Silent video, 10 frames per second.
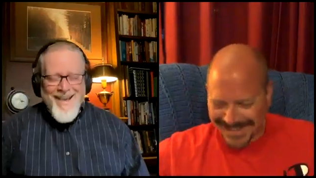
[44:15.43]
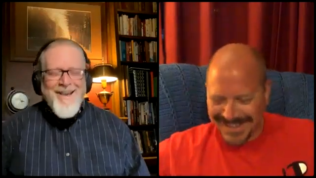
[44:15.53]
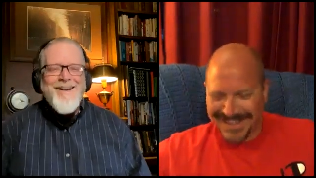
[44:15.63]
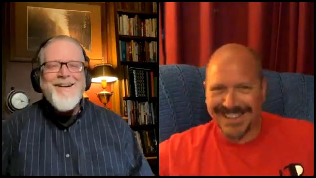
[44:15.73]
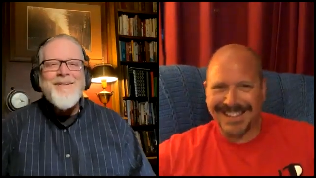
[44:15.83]

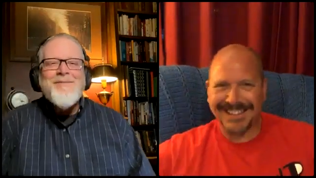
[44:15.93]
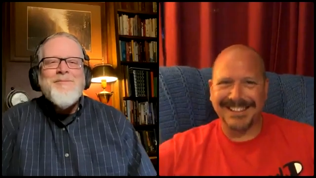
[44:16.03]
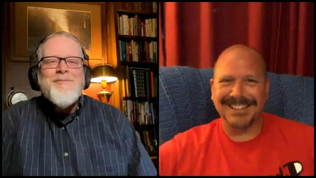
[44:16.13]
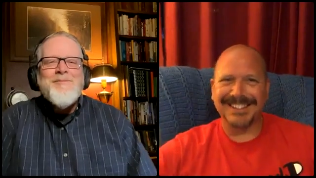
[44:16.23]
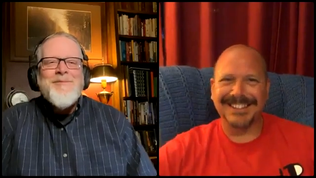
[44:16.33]
Speaker 1: hey, uh,
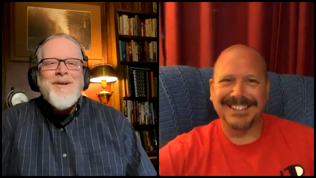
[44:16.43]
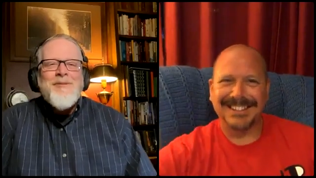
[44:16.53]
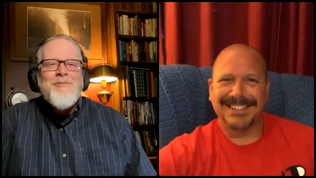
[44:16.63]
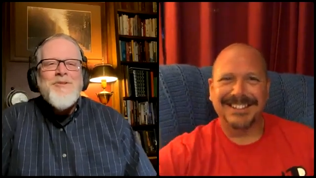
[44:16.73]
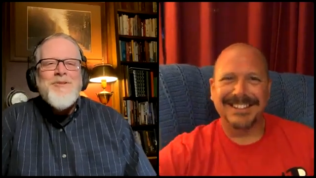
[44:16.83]

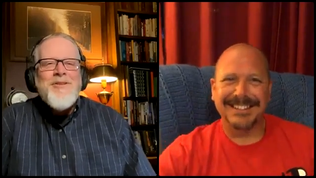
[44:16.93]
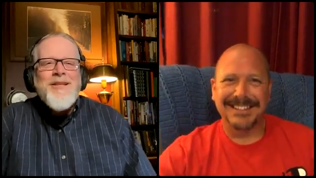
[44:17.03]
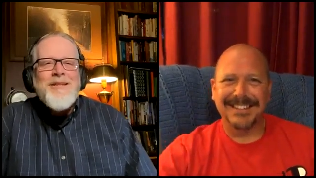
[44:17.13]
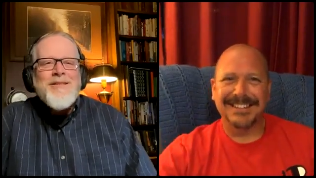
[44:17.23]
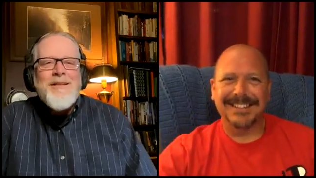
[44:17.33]
uh, would you
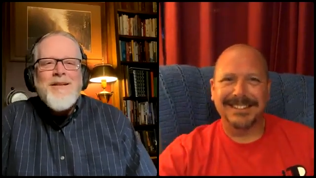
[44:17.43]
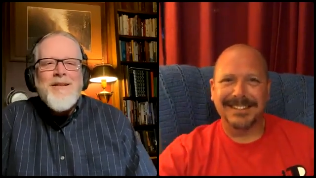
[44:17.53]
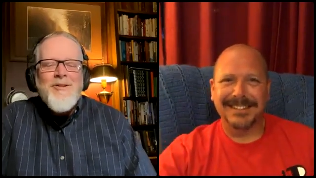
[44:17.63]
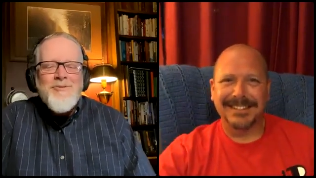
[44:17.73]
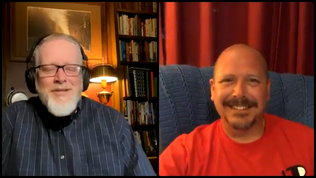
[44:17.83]
lead us in a
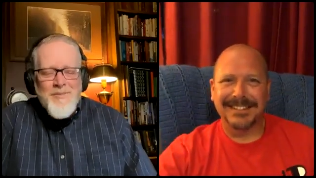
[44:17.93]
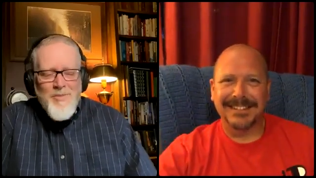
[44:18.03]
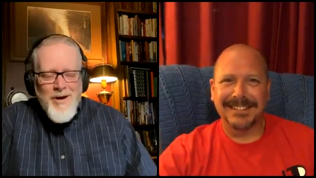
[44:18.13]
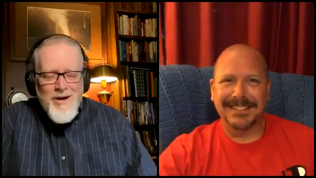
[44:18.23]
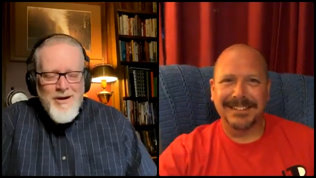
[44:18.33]
closing
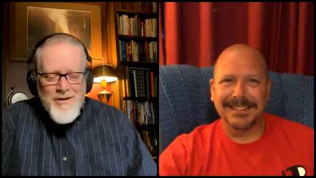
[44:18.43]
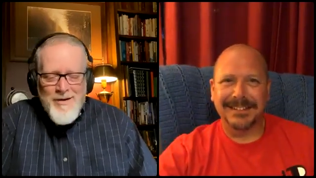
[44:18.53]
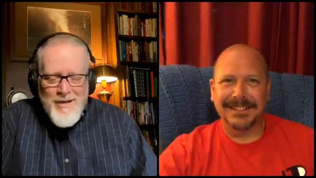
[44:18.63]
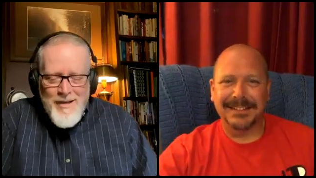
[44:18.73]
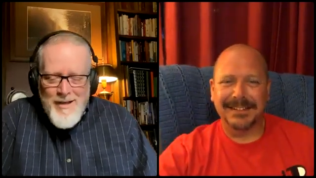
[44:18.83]

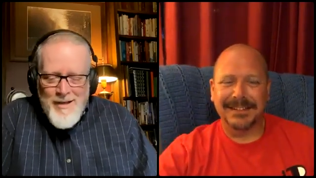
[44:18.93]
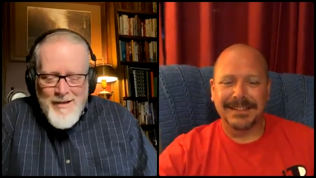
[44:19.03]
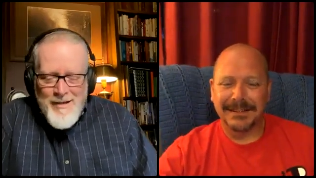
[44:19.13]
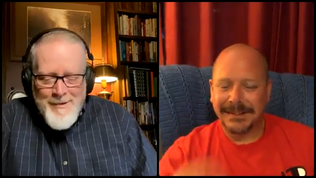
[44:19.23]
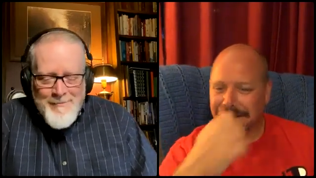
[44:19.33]
prayer?
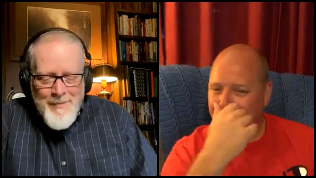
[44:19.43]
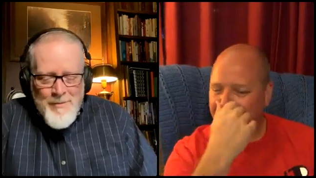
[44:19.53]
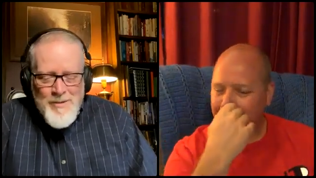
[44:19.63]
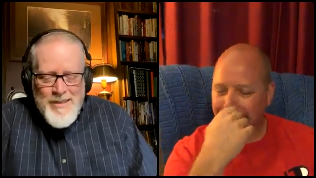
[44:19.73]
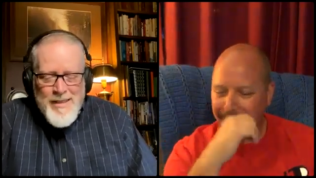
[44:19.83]
Um,
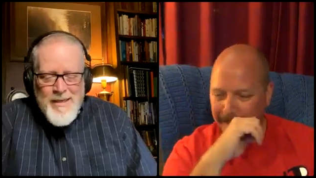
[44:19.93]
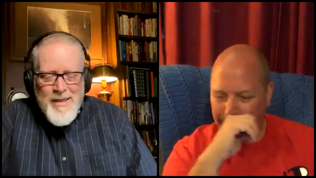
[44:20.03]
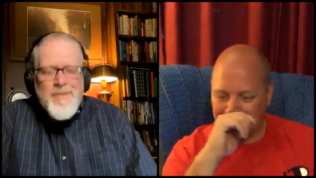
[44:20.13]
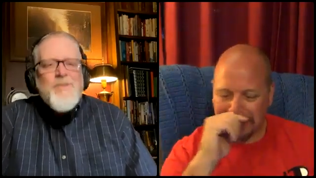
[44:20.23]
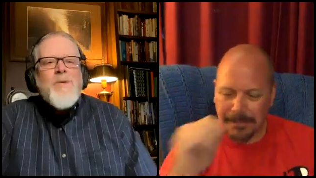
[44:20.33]
we'll see yeah. you
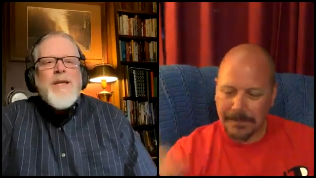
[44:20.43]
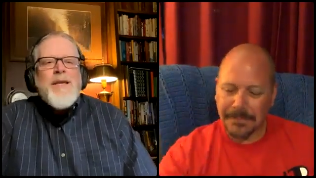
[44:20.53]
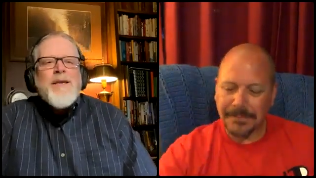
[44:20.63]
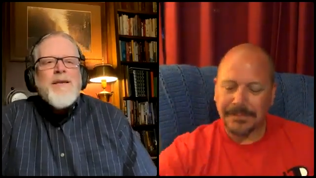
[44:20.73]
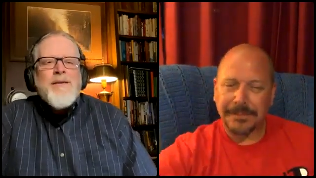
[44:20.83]
next
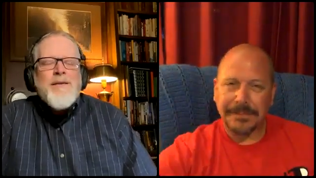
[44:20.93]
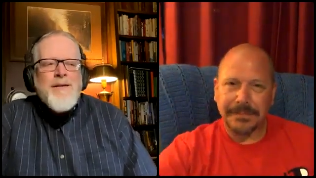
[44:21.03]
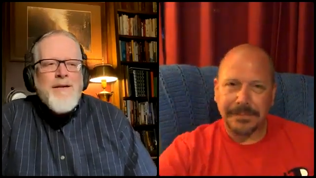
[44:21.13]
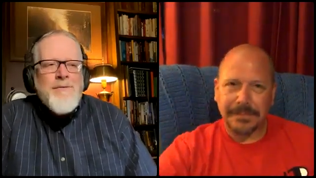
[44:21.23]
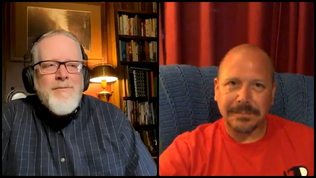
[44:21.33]
week,
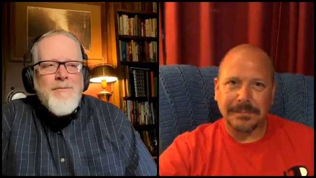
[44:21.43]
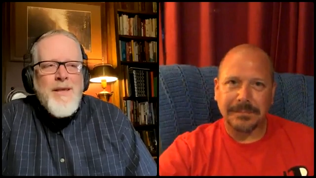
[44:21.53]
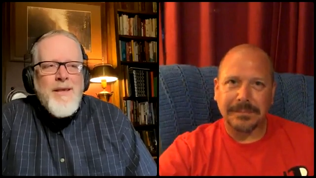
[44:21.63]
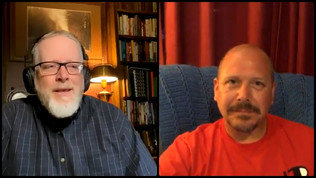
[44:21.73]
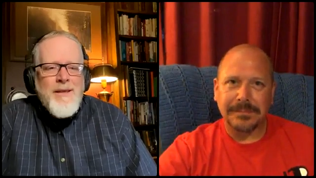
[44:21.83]
uh,
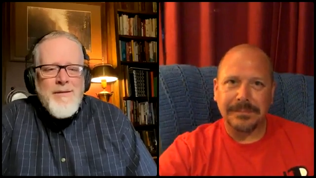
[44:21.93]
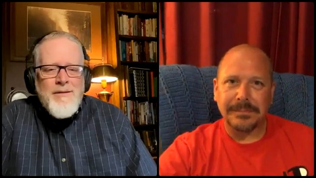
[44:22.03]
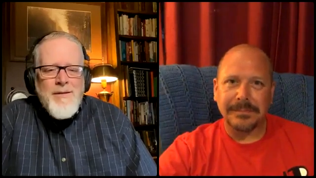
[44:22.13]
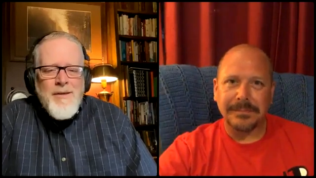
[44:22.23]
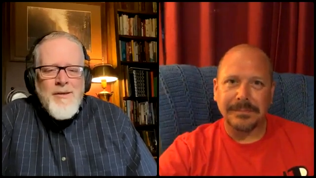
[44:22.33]

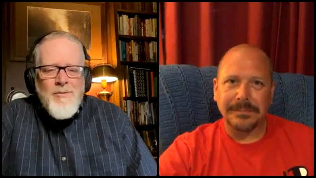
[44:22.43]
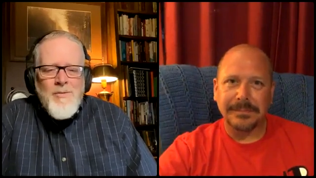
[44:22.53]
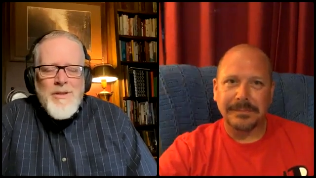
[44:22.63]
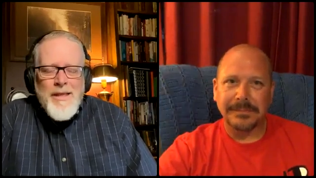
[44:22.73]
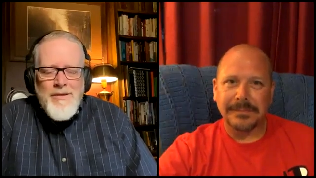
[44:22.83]
and
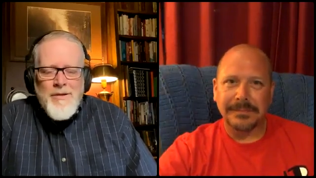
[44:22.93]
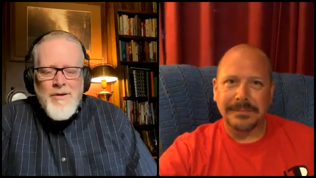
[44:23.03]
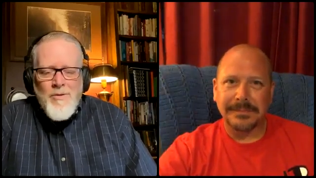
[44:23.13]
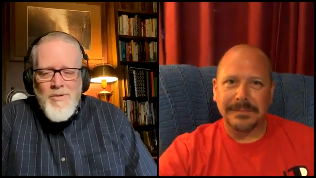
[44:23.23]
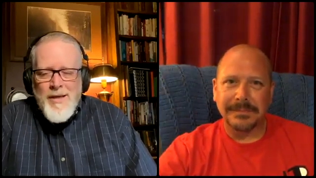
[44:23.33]
we'll let you
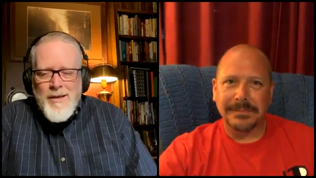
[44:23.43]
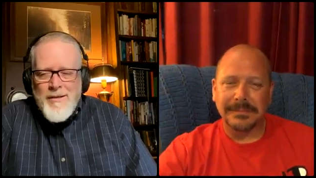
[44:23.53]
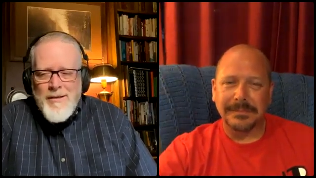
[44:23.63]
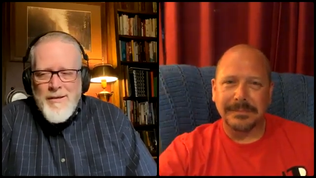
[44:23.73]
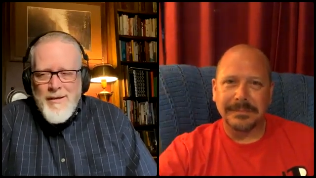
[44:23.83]
know
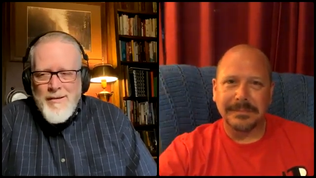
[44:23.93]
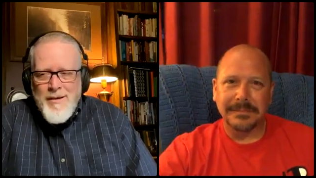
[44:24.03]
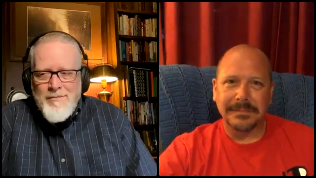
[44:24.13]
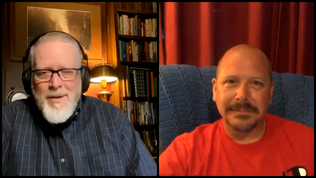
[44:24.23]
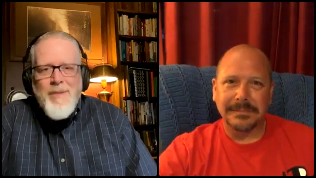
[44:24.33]
when. It,
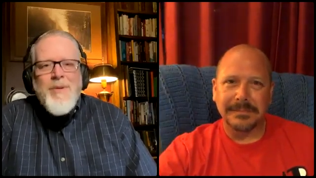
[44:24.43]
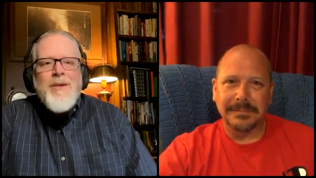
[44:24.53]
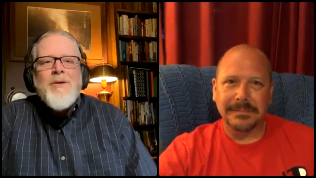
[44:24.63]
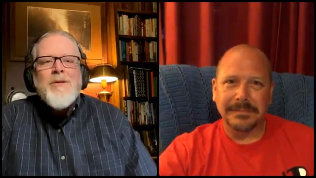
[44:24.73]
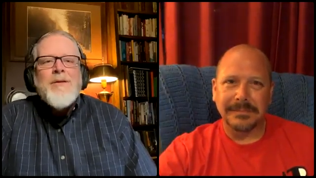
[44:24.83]
it may
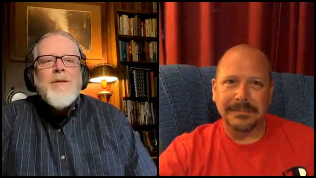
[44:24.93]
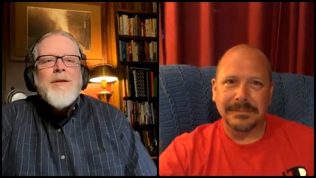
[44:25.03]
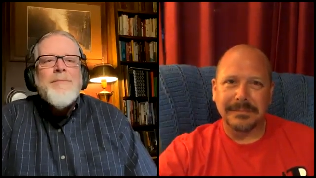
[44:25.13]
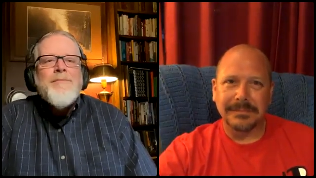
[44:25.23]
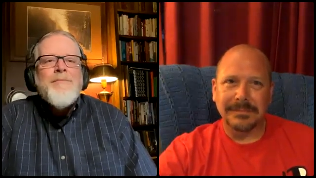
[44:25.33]
be on.
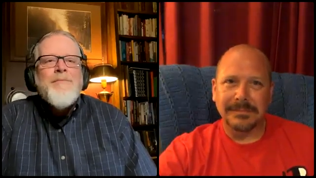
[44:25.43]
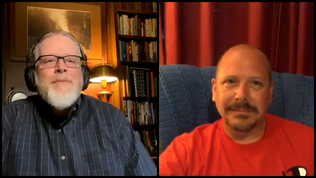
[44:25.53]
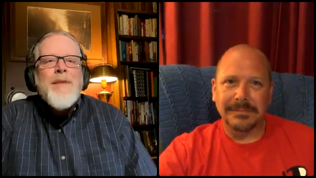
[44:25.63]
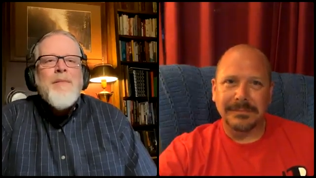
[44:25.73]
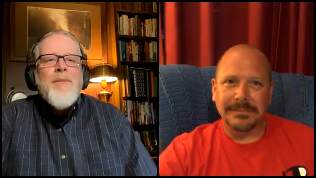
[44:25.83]

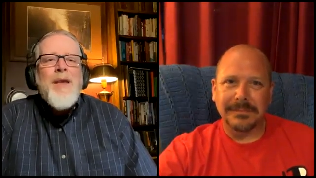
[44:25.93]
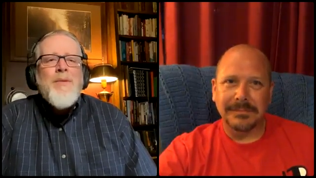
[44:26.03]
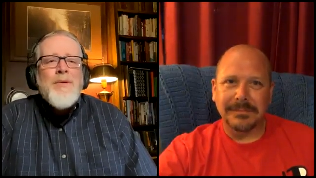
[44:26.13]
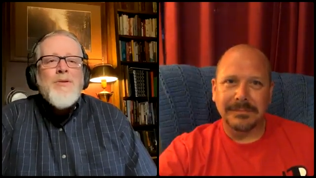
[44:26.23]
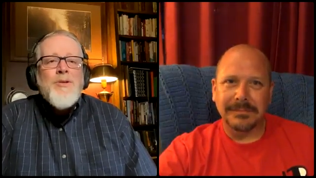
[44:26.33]
Uh, it may
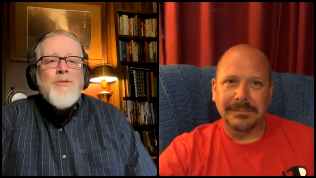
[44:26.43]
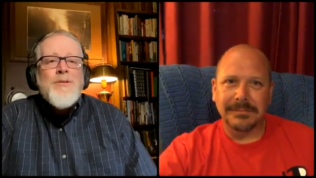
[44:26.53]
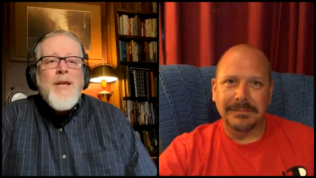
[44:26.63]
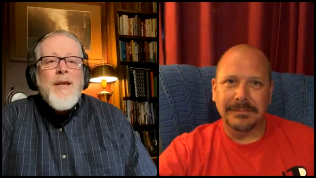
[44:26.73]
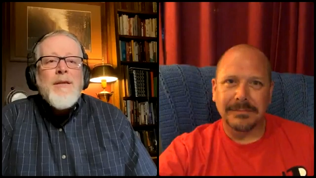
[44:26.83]
be on
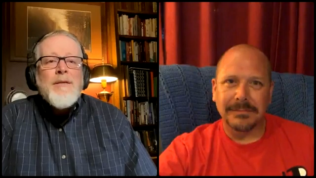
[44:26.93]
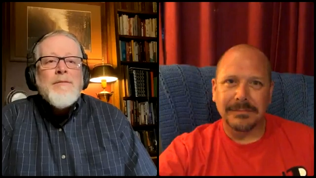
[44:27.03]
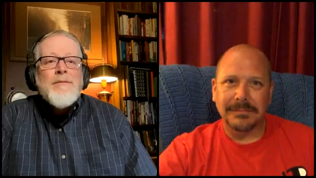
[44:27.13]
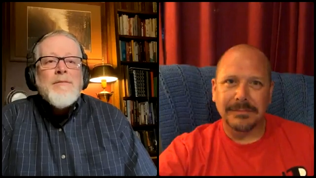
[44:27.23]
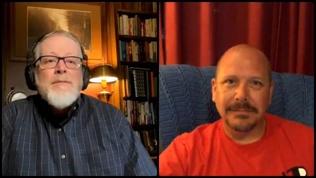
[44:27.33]
Tuesday.
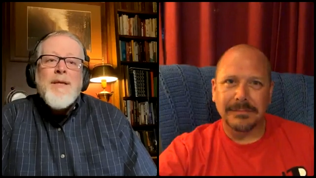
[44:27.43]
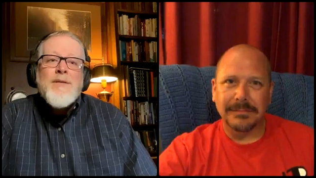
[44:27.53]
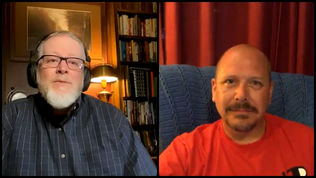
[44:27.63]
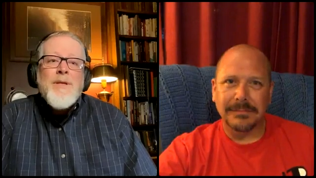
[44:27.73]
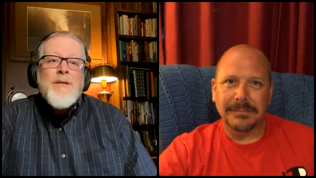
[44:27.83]

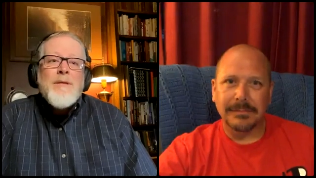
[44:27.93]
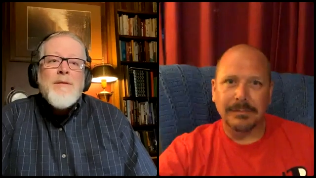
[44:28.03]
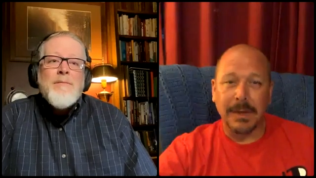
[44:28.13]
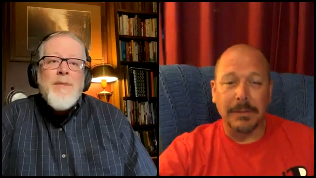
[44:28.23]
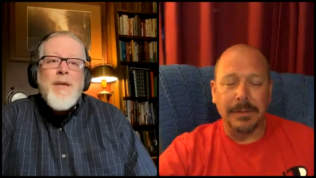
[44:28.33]
Next
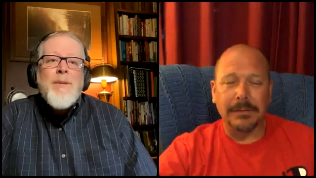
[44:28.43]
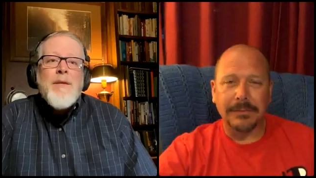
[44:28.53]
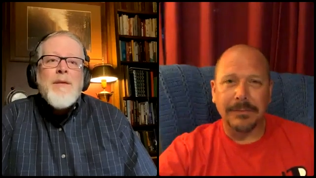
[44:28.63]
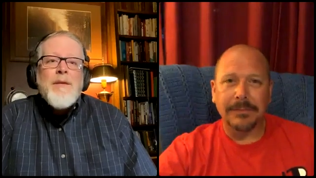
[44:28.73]
maybe. maybe.